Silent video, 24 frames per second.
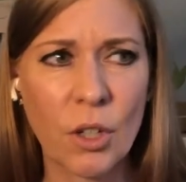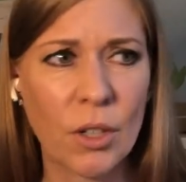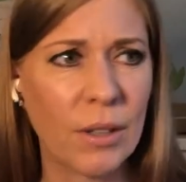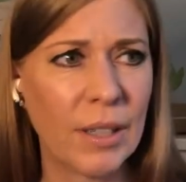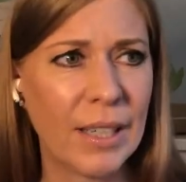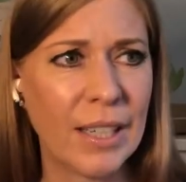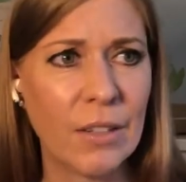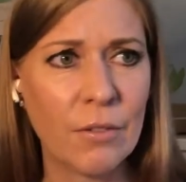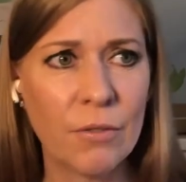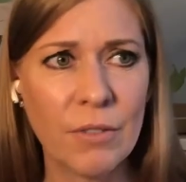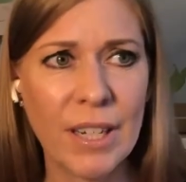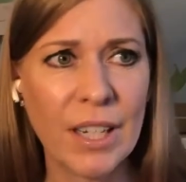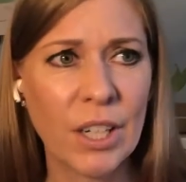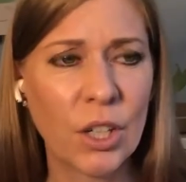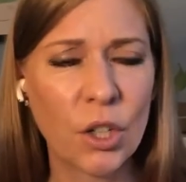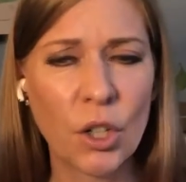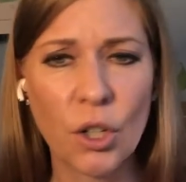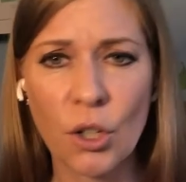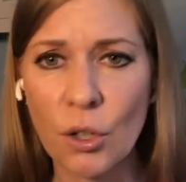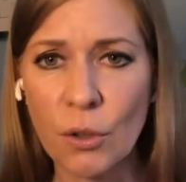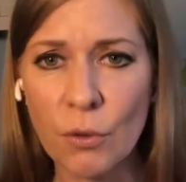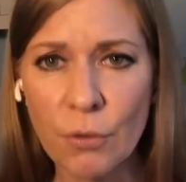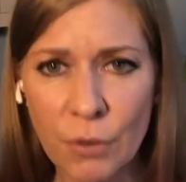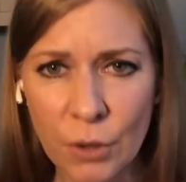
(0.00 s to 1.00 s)
evening
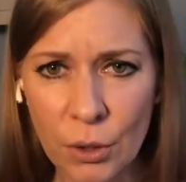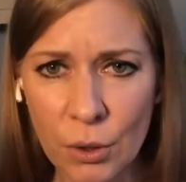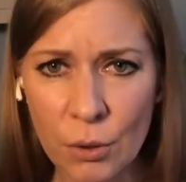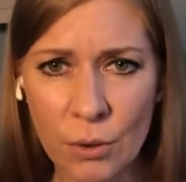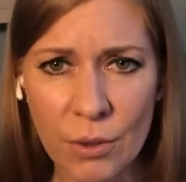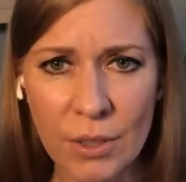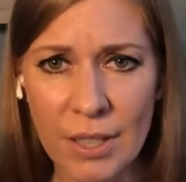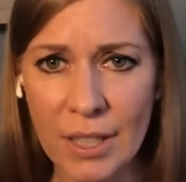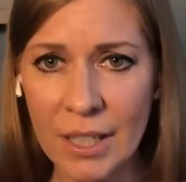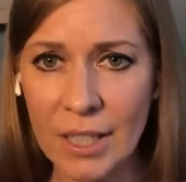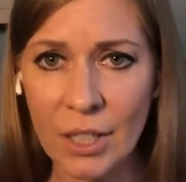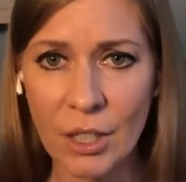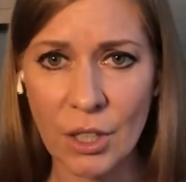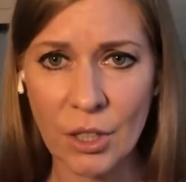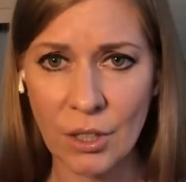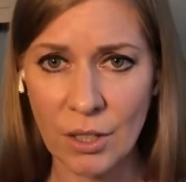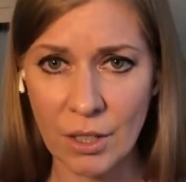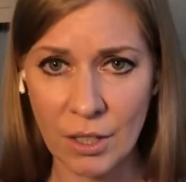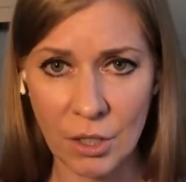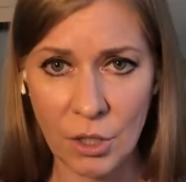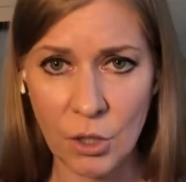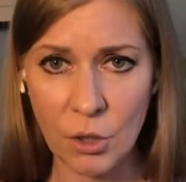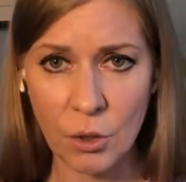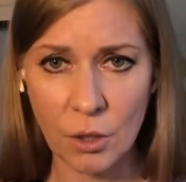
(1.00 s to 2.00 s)
curfews here
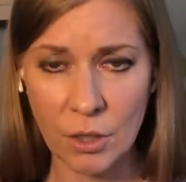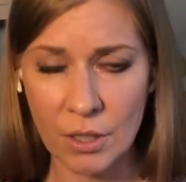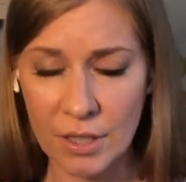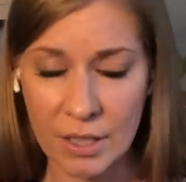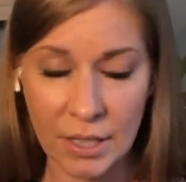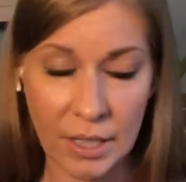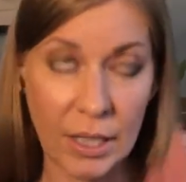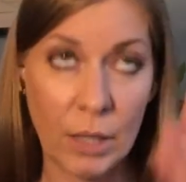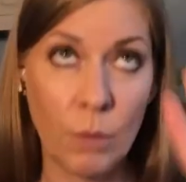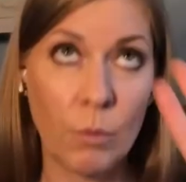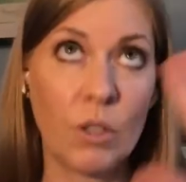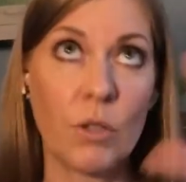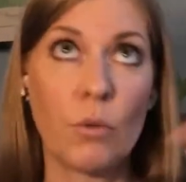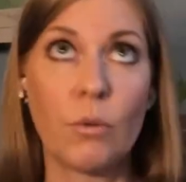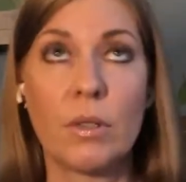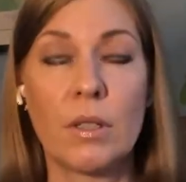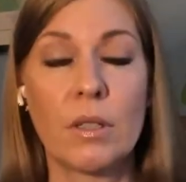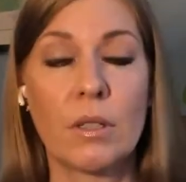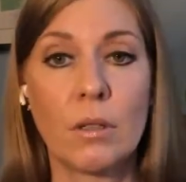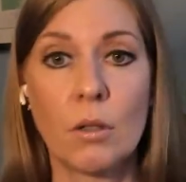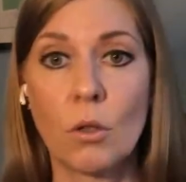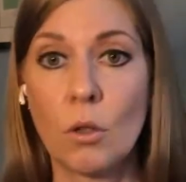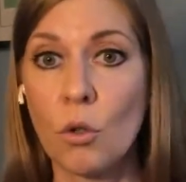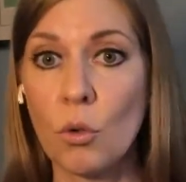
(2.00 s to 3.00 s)
in New York City, which
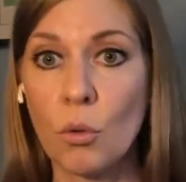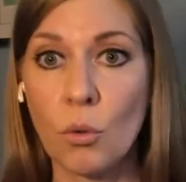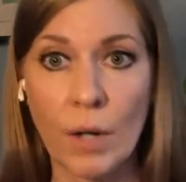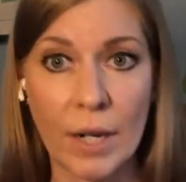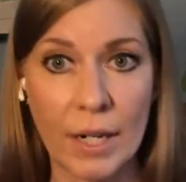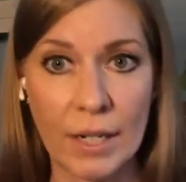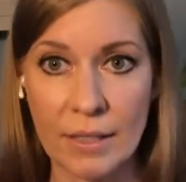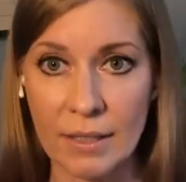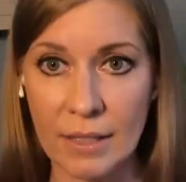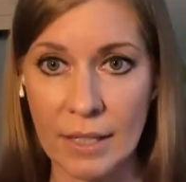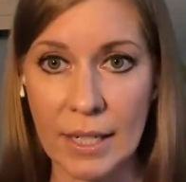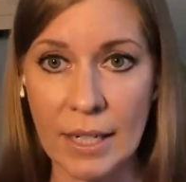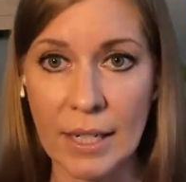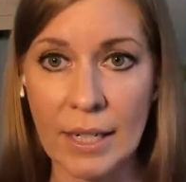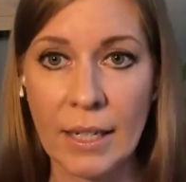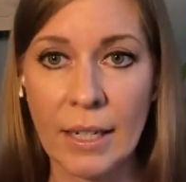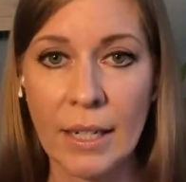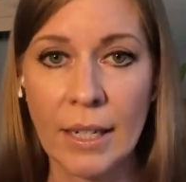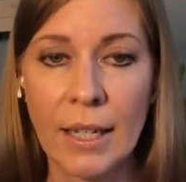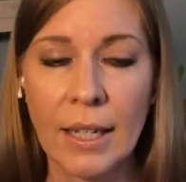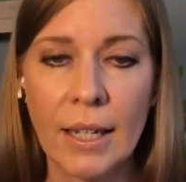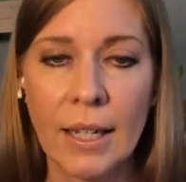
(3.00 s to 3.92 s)
was crazy.